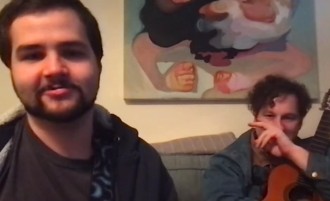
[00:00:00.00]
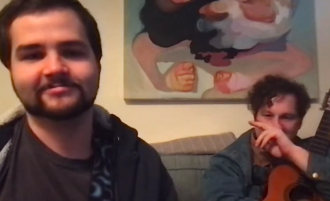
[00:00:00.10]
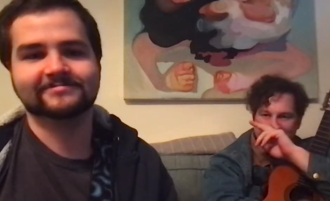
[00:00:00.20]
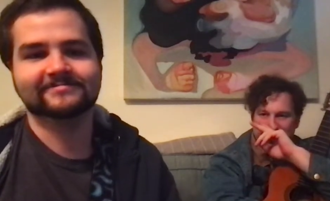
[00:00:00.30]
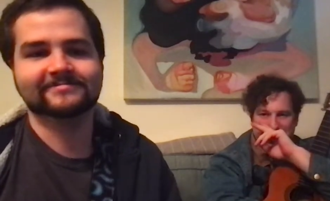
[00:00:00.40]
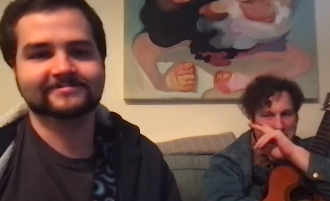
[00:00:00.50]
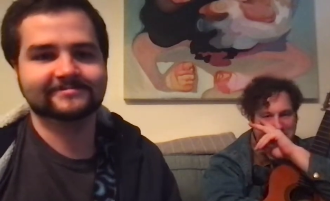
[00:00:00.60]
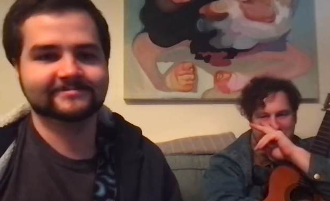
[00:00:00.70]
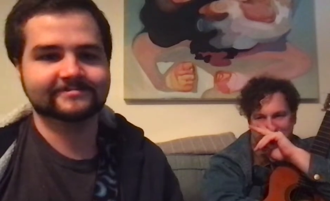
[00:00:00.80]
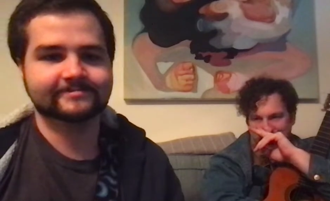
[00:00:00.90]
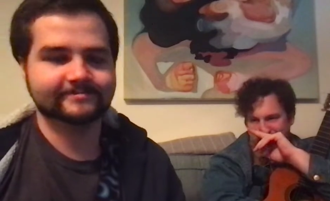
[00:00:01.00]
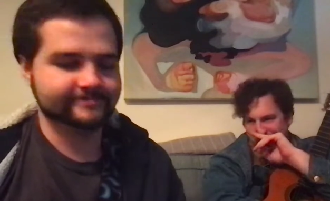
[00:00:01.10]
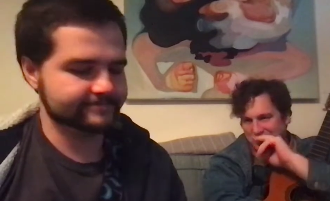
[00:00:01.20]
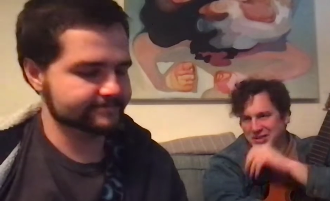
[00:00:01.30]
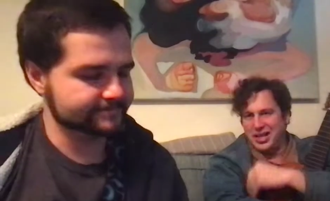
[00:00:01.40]
Speaker 1: that was a little
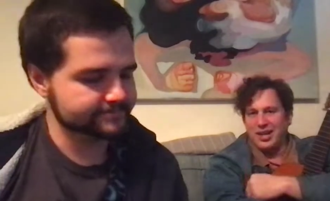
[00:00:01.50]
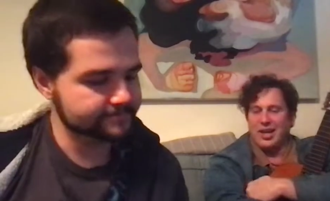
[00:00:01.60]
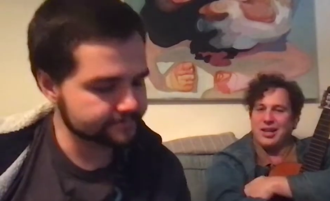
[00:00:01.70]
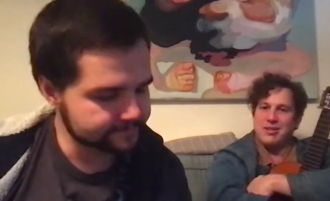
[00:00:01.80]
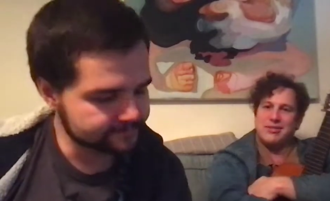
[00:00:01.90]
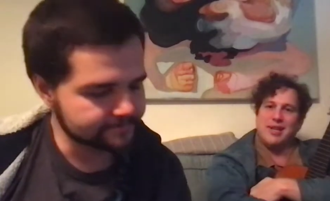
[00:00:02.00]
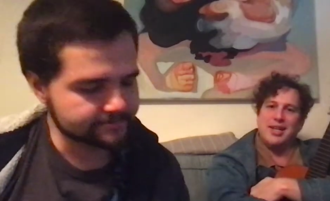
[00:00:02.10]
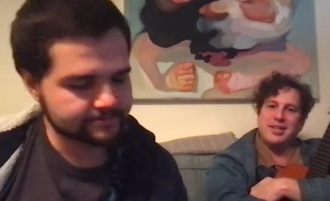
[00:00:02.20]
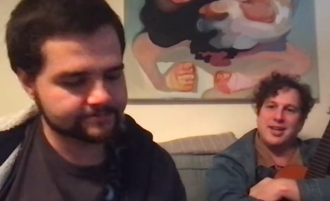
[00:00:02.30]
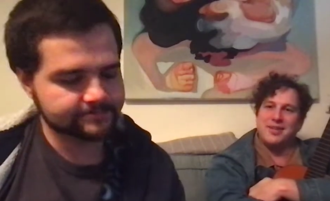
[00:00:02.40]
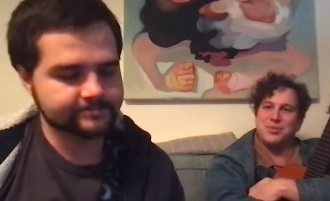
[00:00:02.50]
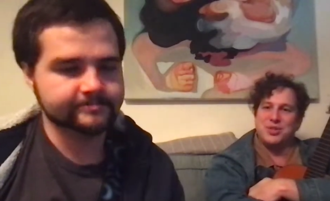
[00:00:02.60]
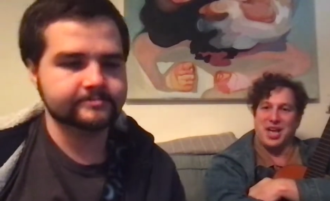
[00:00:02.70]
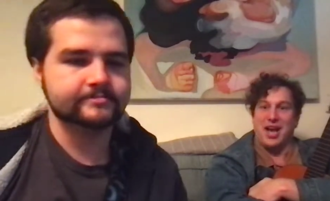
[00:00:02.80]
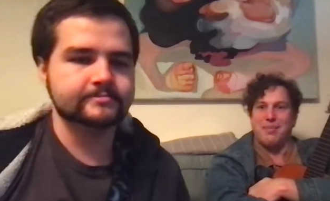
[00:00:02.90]
ditty, and uh,
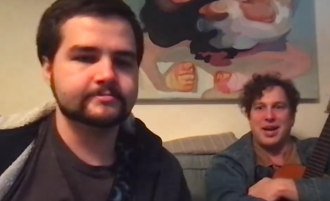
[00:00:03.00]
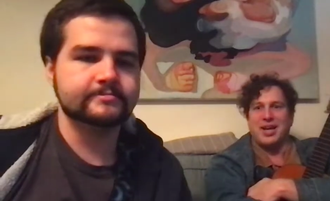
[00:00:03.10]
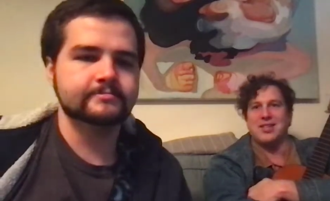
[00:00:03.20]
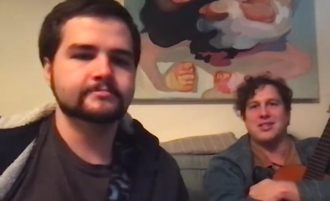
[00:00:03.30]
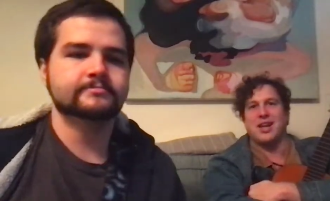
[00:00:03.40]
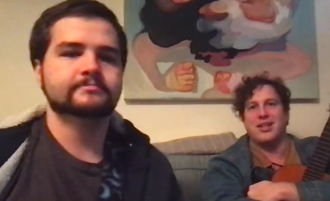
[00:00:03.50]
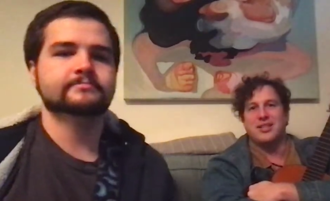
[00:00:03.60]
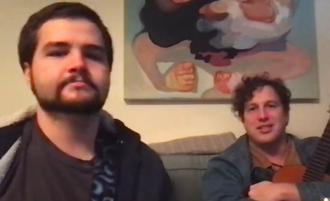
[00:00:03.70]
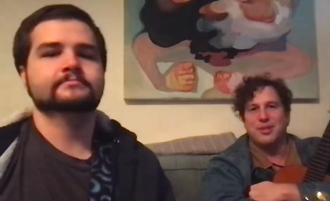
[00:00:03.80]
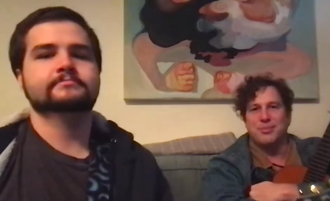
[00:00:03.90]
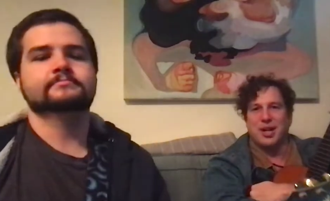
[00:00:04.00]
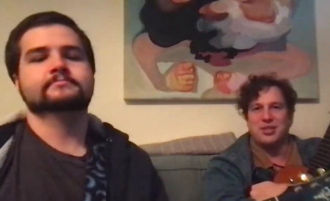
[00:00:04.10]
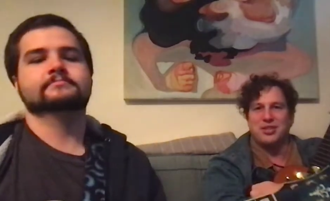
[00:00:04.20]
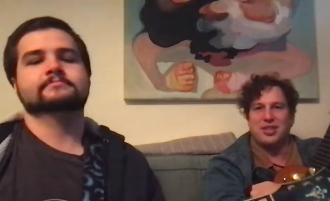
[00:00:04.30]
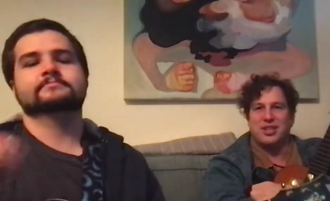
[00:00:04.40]
Sam, I guess, liked it so
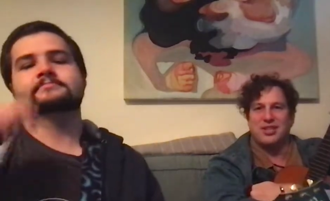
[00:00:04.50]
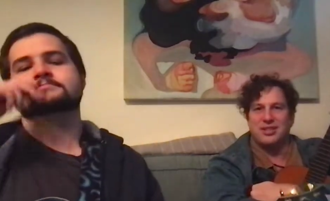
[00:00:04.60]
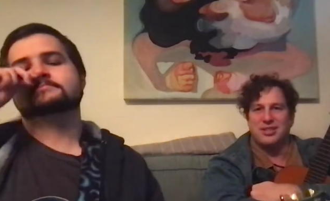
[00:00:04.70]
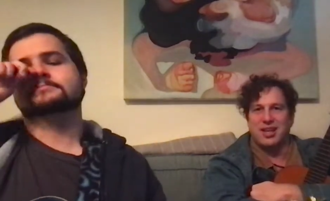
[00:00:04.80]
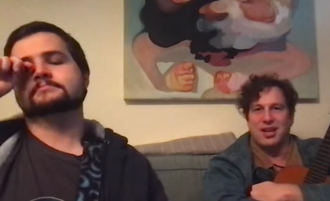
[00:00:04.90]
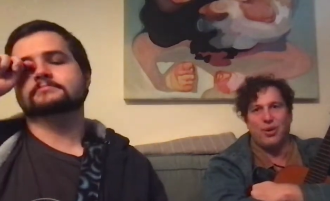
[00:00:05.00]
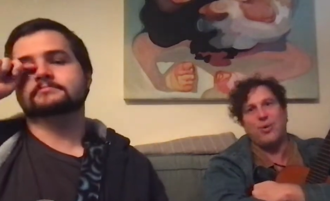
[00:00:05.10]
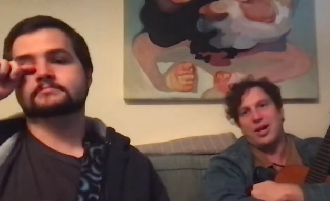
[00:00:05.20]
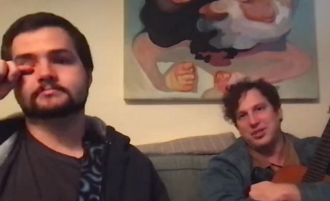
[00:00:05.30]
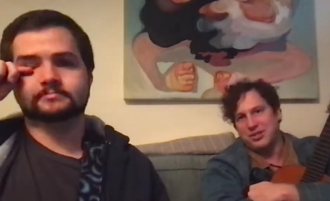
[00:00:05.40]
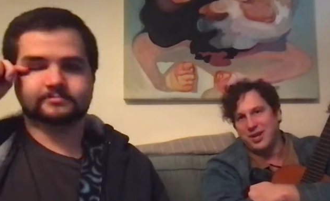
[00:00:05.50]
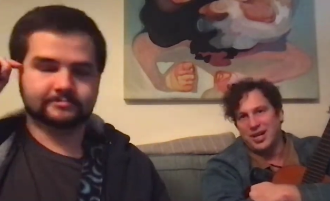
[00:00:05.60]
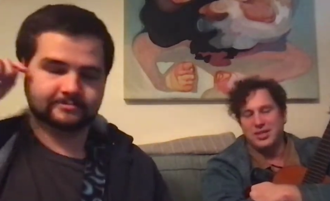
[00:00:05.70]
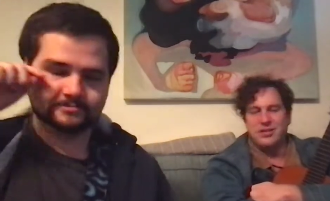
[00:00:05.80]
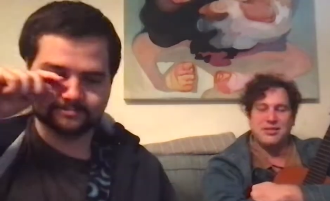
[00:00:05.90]
much that he said, "Oh, I should
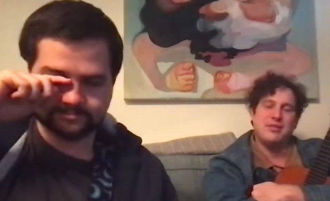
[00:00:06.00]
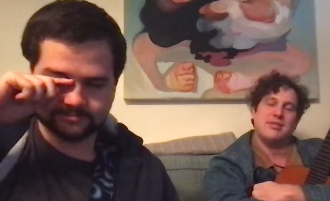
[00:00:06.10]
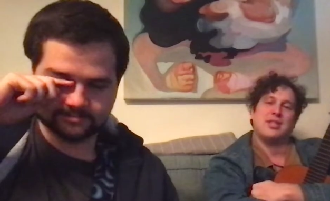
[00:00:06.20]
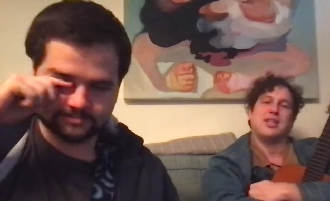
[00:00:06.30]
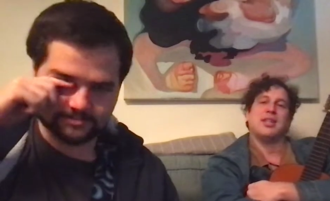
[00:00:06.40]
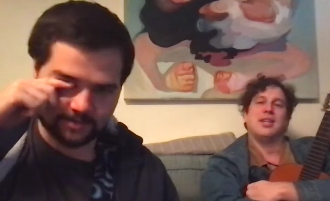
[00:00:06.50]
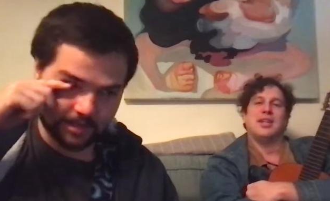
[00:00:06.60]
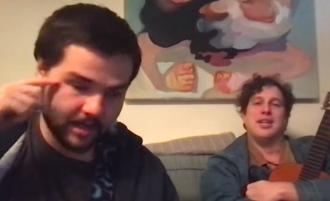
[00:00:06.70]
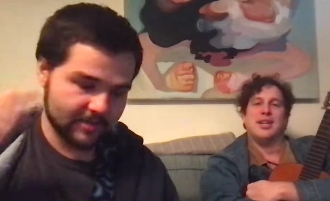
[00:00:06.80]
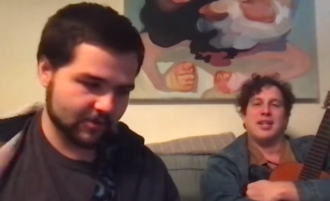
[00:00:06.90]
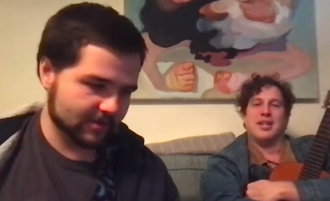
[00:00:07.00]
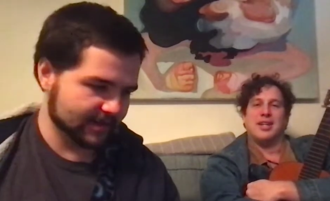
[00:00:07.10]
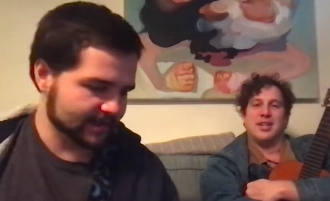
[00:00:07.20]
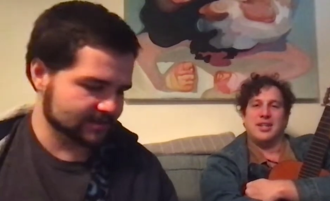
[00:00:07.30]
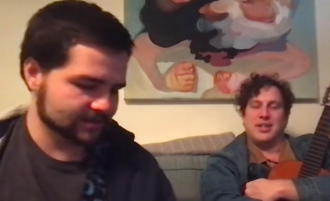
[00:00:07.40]
Speaker 2: write." Yeah, there were
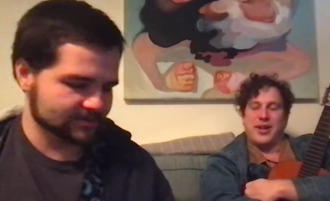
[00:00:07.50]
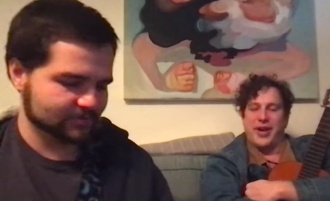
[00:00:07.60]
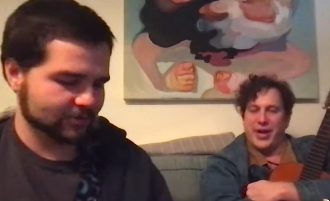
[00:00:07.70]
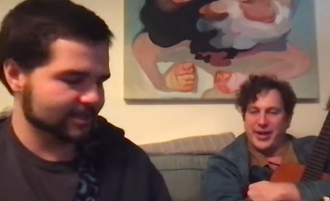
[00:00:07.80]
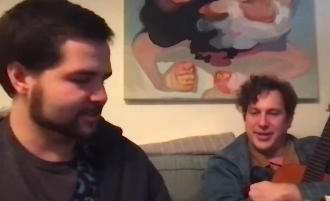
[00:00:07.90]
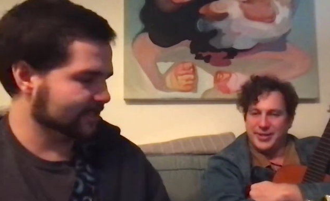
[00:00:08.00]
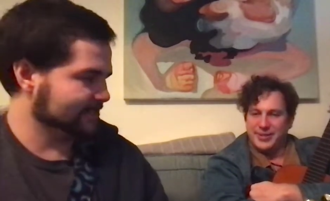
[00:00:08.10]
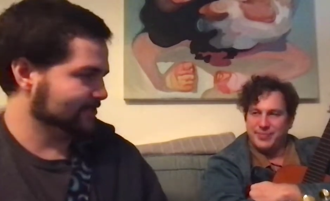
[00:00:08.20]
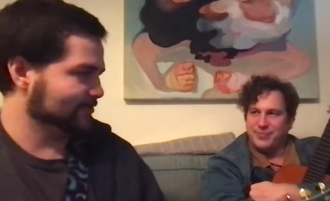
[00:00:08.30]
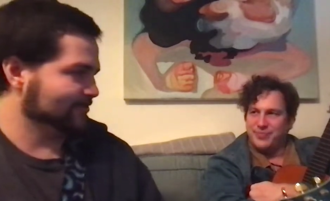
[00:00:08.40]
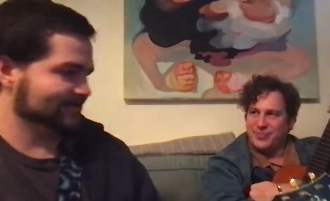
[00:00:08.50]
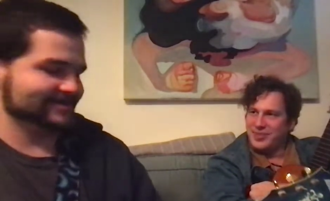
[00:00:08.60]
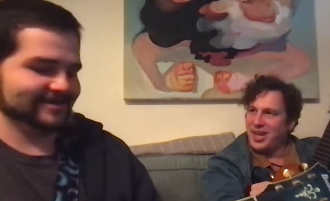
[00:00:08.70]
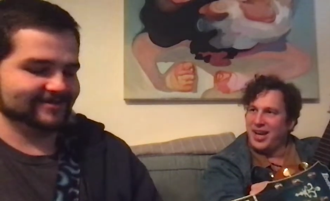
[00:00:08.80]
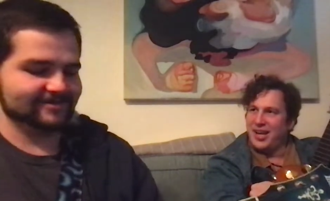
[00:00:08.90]
like those pretty jazzy
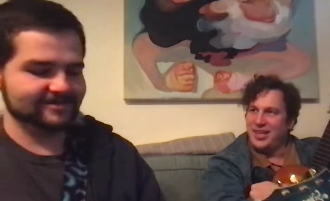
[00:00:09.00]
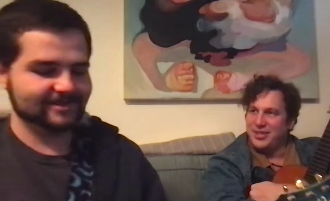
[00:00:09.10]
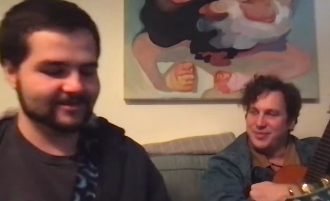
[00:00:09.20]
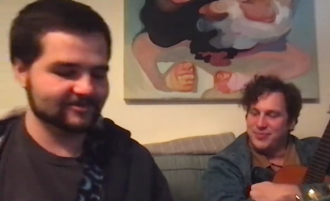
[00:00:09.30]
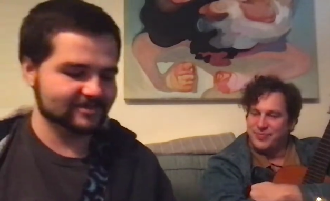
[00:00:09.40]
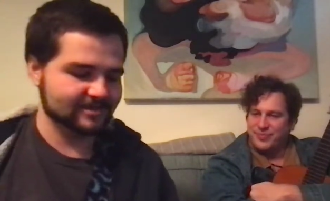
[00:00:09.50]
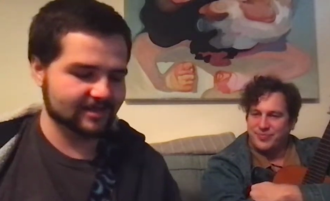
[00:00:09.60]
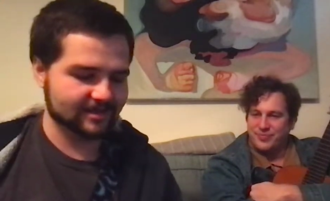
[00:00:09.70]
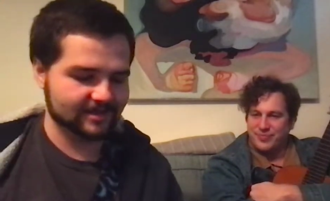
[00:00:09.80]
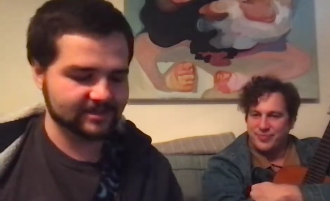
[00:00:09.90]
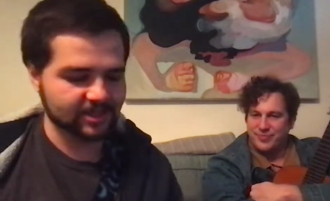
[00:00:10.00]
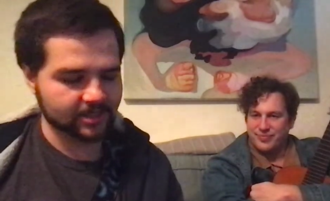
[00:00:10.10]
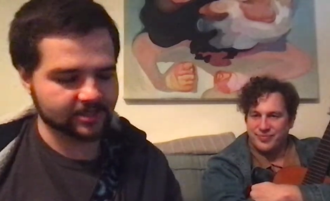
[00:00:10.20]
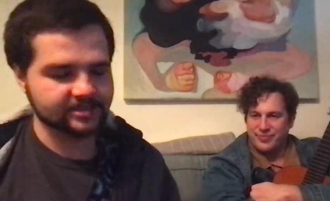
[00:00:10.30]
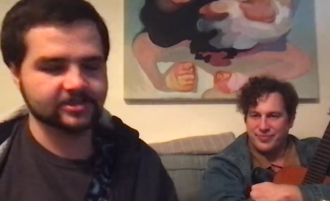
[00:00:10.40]
chords. Yeah, I was, I was like, because
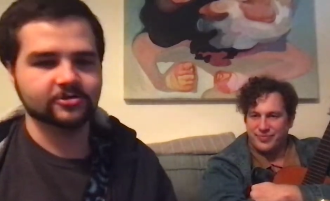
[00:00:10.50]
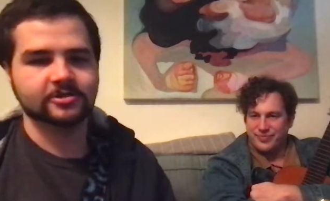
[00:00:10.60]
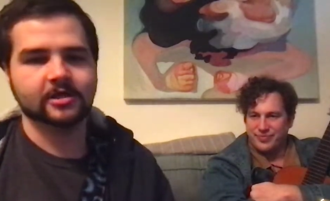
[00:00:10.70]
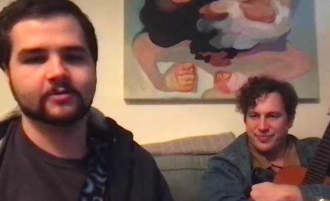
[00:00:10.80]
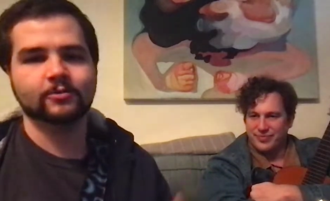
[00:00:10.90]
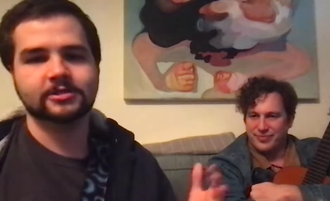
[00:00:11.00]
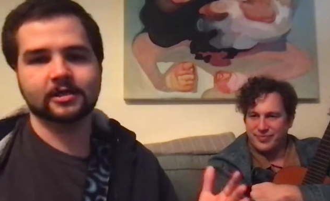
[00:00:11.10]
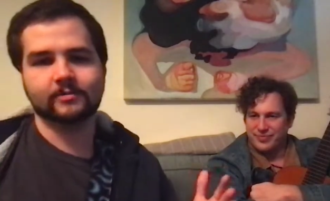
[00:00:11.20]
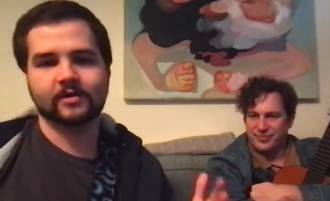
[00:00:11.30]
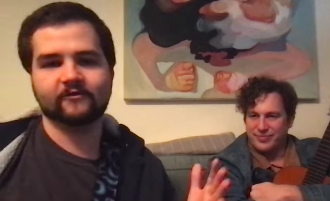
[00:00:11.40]
because you, are talking, we're talking about